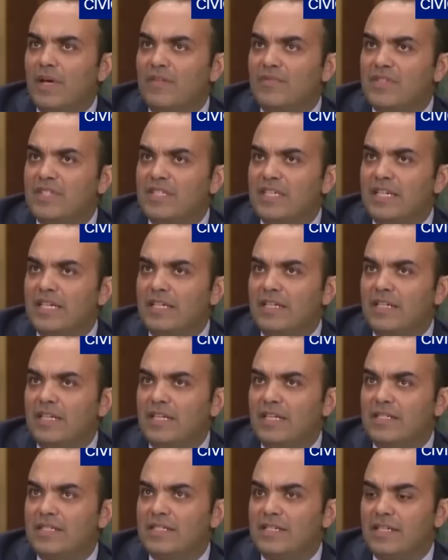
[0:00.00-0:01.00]
we have seen
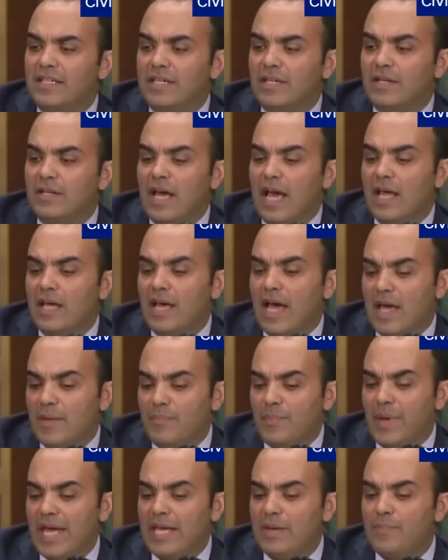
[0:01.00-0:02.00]
an incident
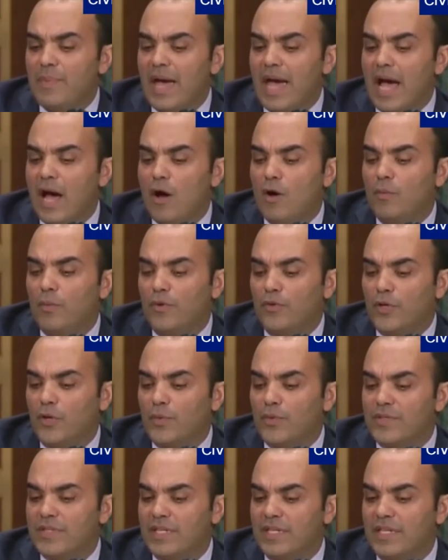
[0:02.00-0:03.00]
at PayPal where
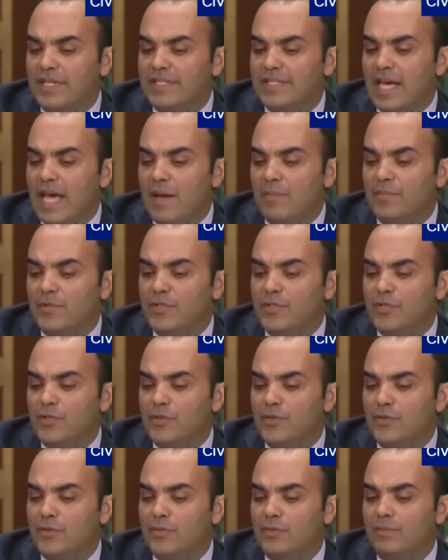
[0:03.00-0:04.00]
there was an attempt
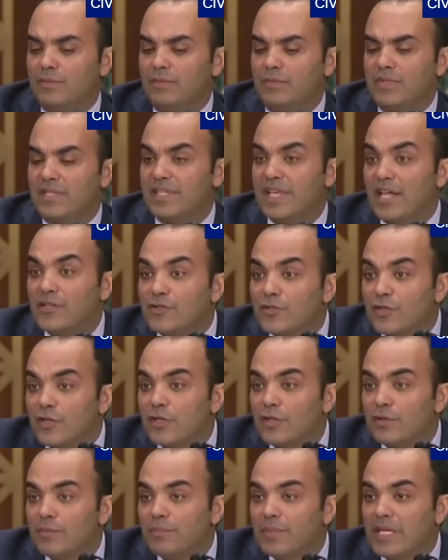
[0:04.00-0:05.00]
to
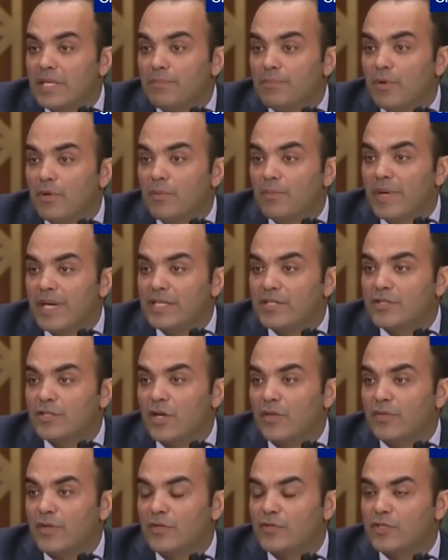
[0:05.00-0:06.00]
censor people based
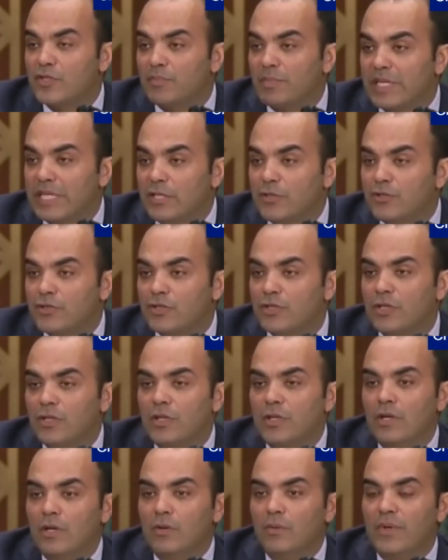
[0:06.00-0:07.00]
on their speech.
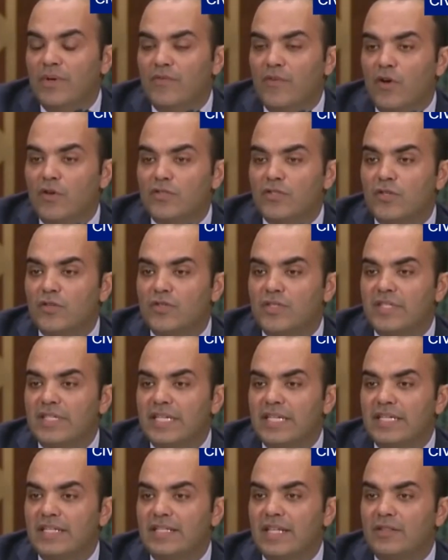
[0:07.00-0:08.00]
We've also
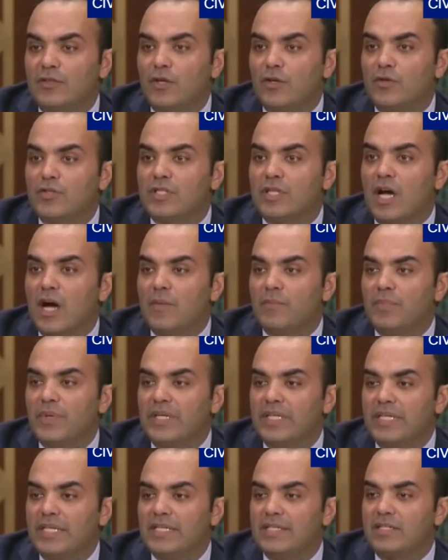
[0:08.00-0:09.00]
seen that those
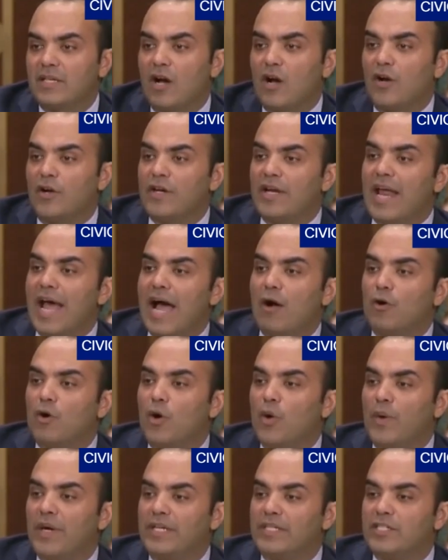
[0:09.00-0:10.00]
companies are now
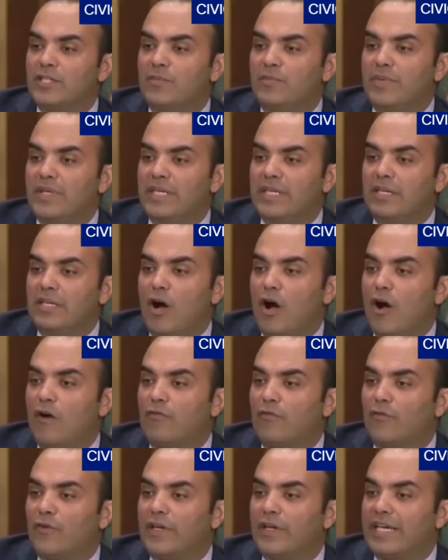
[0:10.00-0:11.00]
going to be
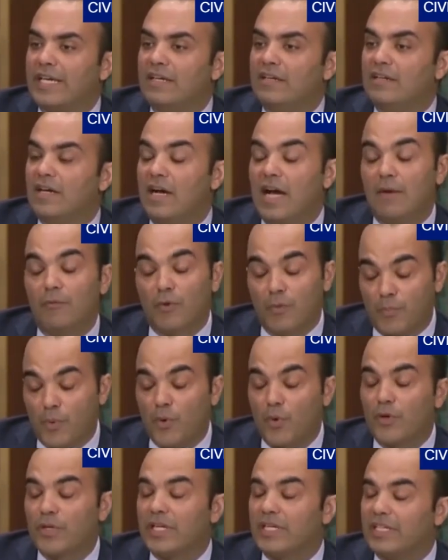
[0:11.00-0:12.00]
offering
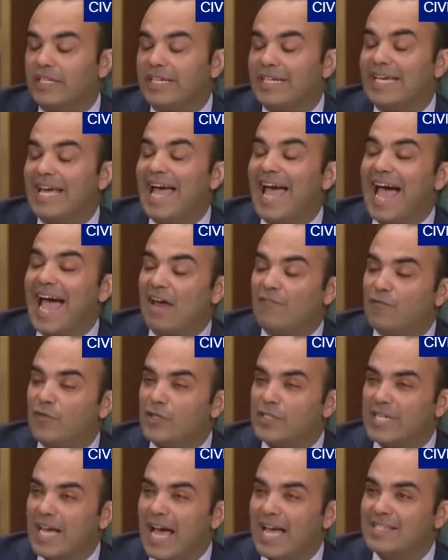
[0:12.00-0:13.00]
reportedly
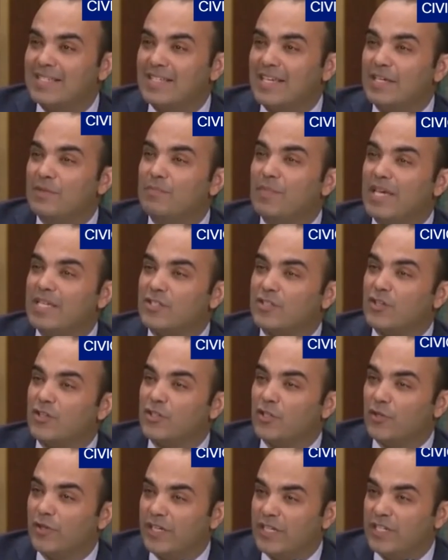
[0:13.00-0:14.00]
advertising based
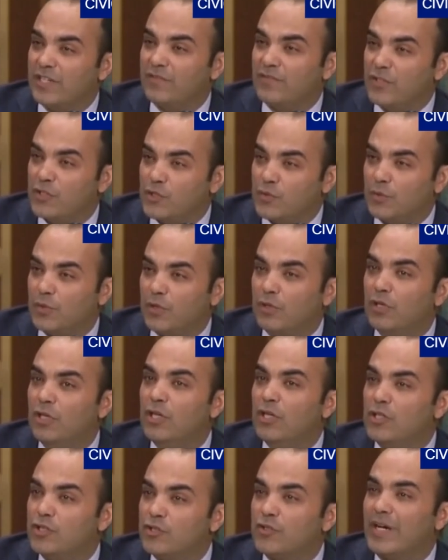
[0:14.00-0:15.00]
on your individual
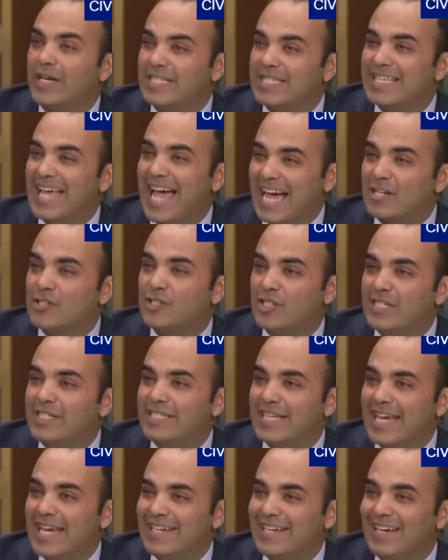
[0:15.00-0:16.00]

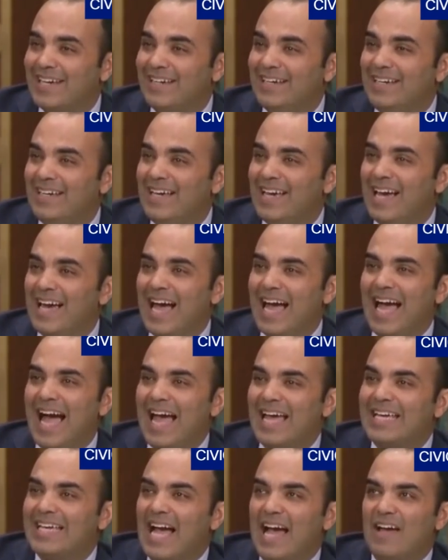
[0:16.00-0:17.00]
transaction data.
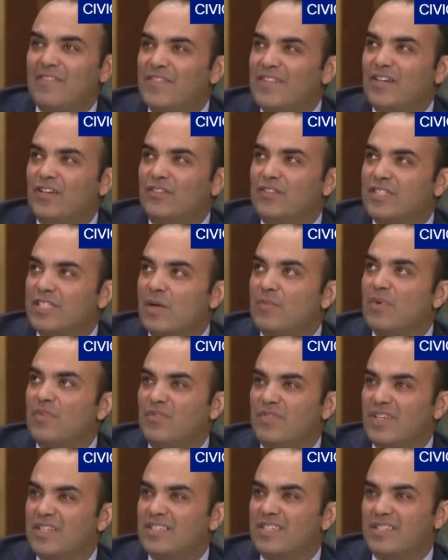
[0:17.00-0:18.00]
I feel some
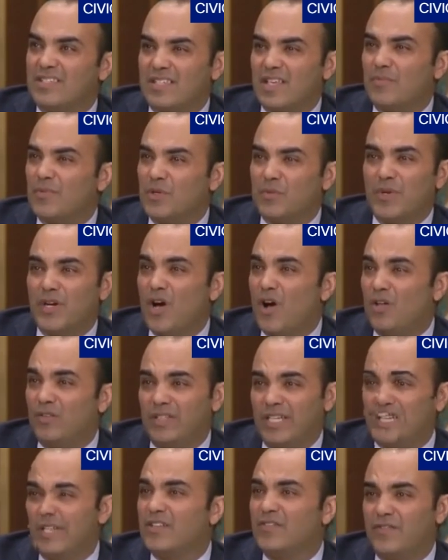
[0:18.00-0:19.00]
of this is something we all
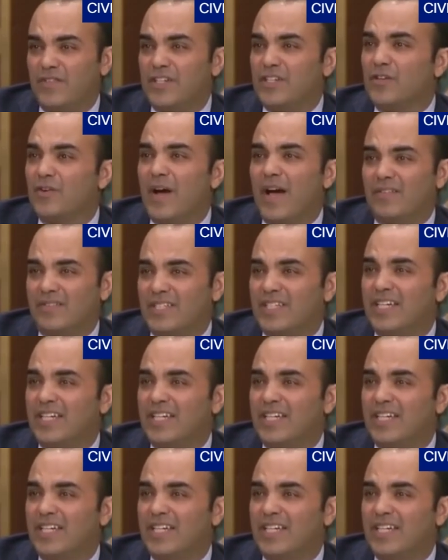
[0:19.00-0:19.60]
need to figure out